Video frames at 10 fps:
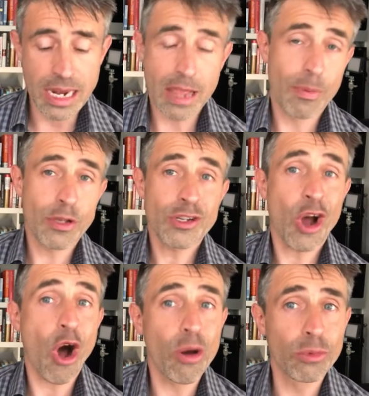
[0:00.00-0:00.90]
Now, the
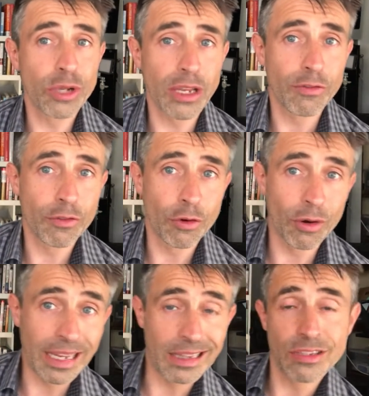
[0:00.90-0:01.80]
person I'm looking
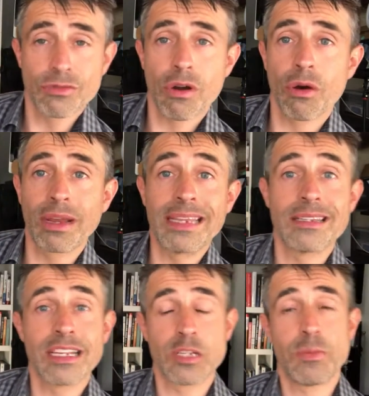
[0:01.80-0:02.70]
for in this role
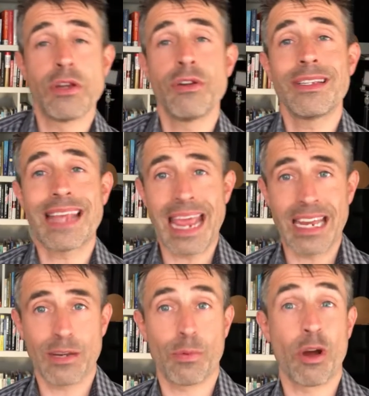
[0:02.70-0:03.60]
is an experienced
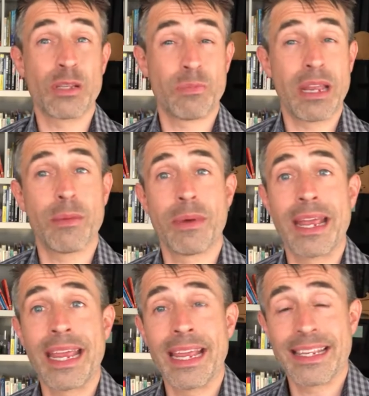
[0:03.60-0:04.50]
enterprise
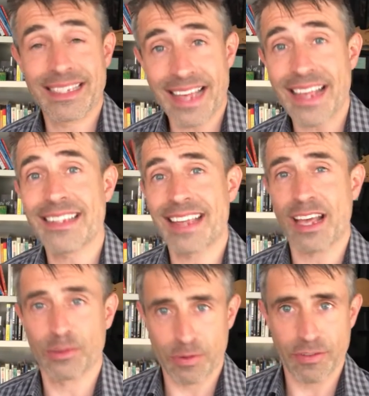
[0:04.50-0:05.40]
B2B SaaS
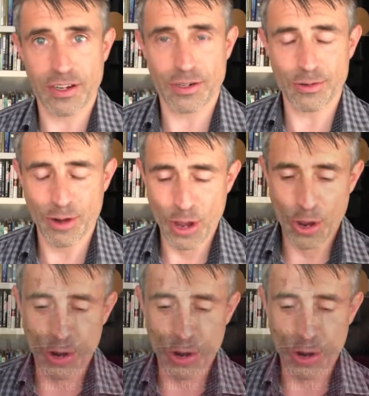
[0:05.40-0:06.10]
sales professional